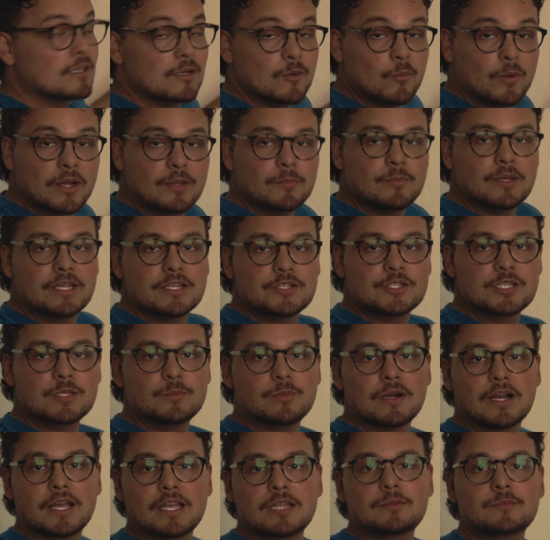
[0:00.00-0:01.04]
white bed sheet
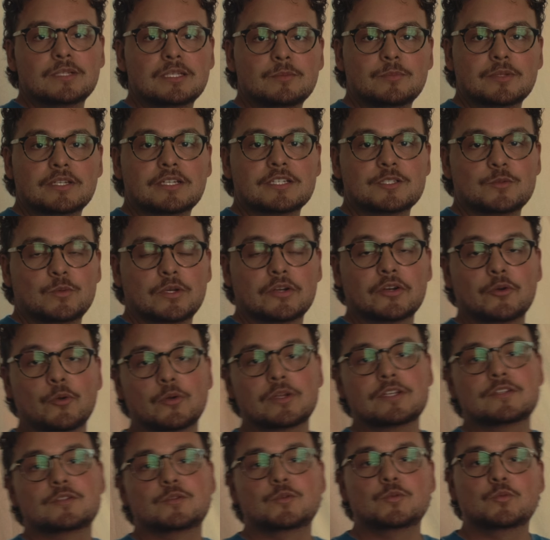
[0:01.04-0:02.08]
behind me because we are
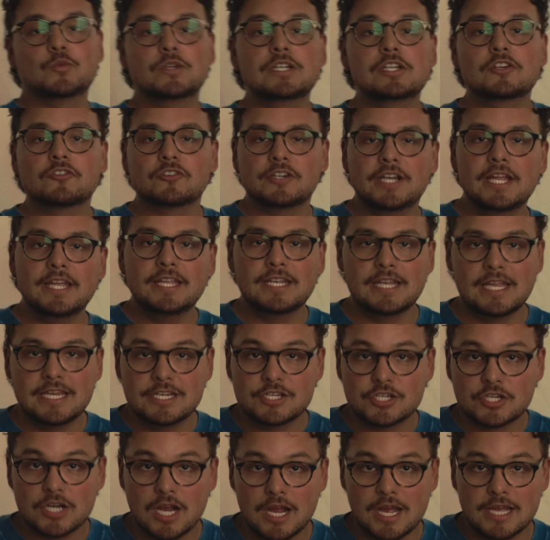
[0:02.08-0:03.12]
going to recreate a
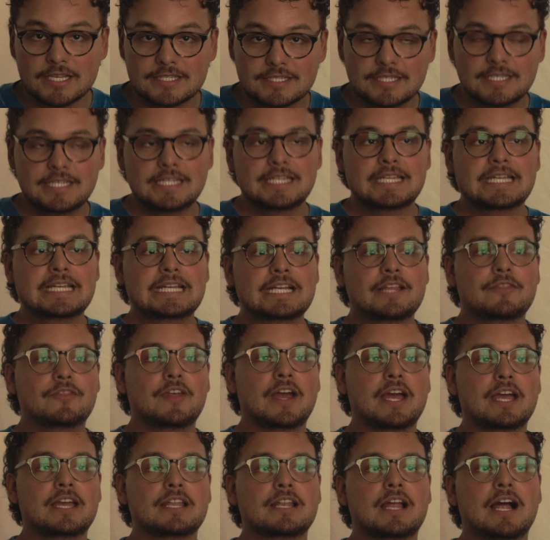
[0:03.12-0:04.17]
shot
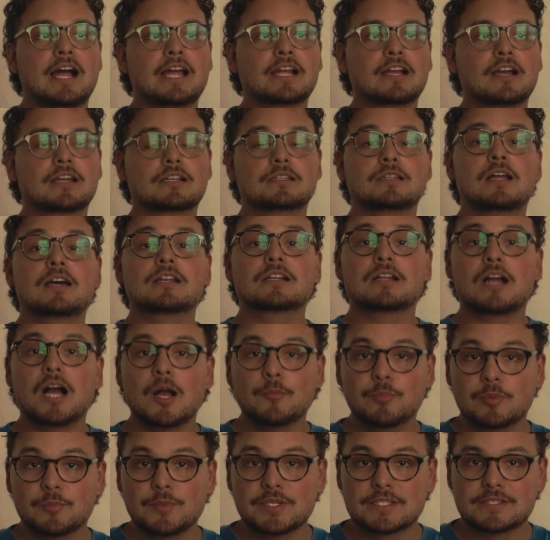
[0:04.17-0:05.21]
that I got a lot of
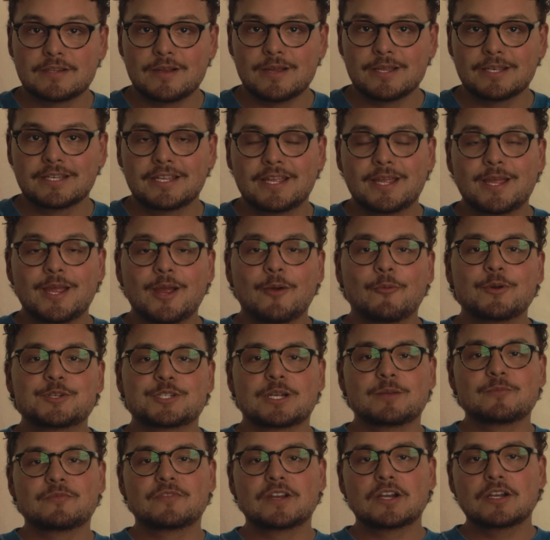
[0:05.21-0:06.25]
compliments on, which
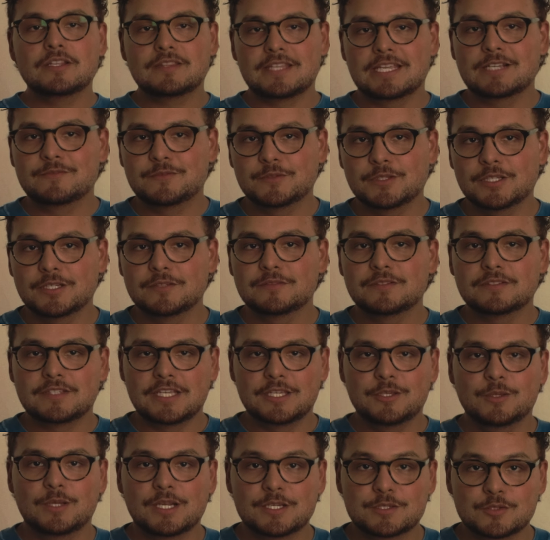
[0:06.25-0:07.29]
I'm very thankful of.
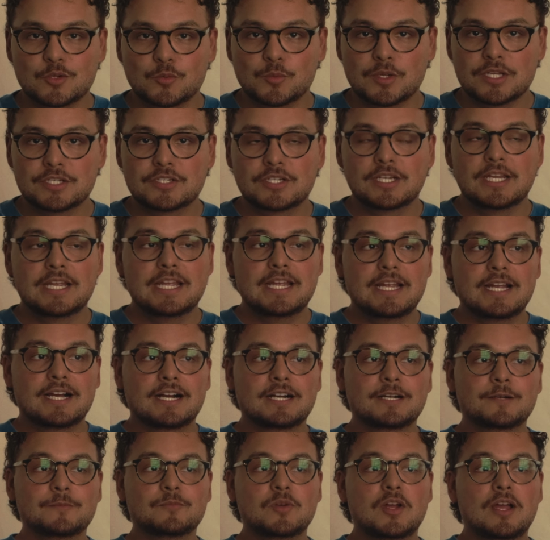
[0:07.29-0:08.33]
Thank you guys so much.
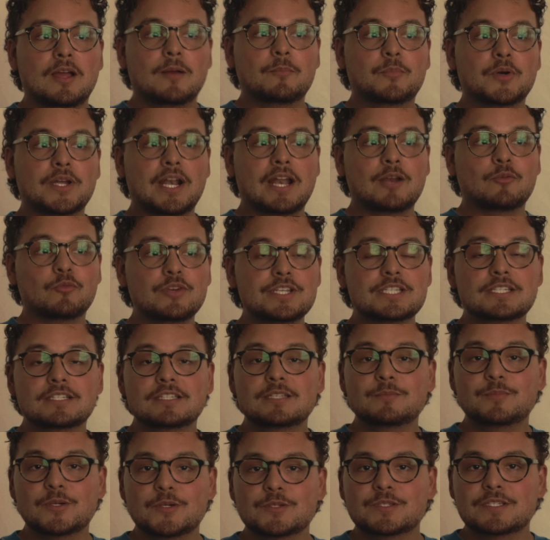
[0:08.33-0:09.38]
But I recently
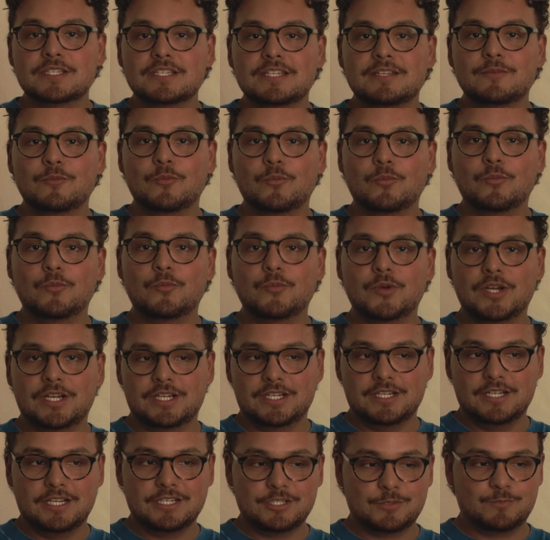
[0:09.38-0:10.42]
posted
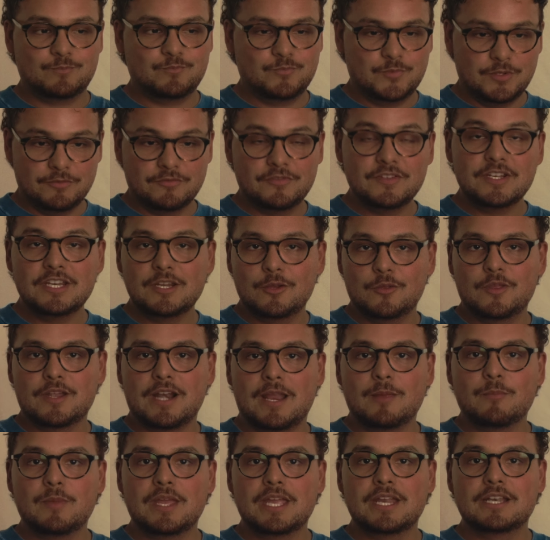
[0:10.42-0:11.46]
a video that
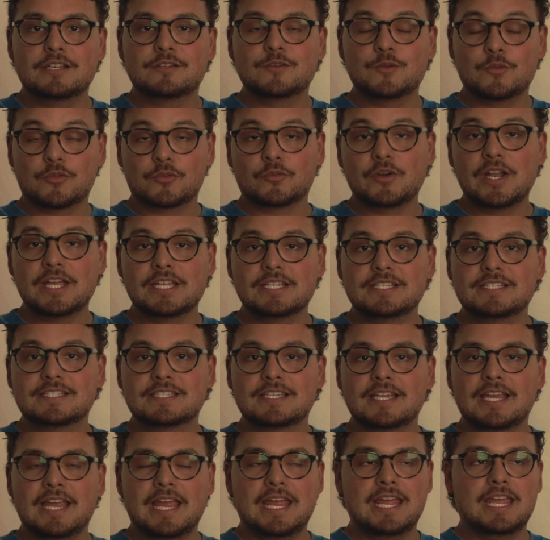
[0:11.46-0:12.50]
I made to
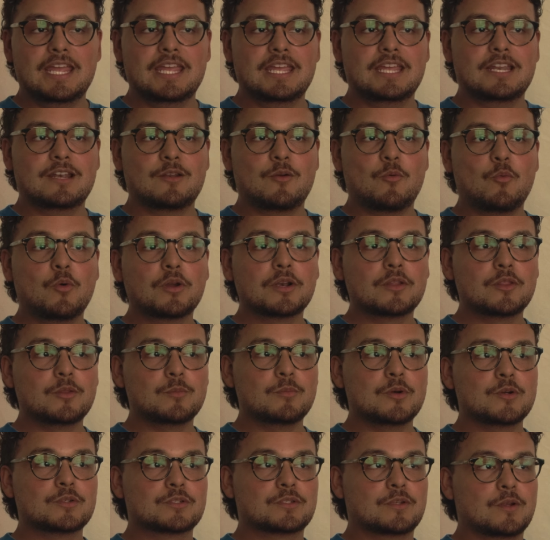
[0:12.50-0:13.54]
Threads, and one of the
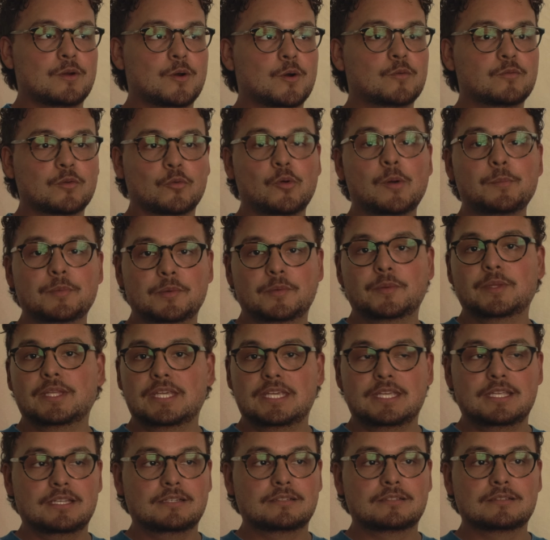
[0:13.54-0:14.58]
most
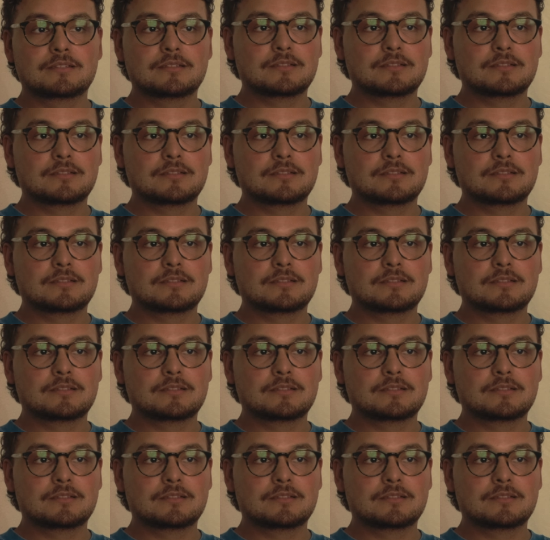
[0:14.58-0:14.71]
overwhelmingly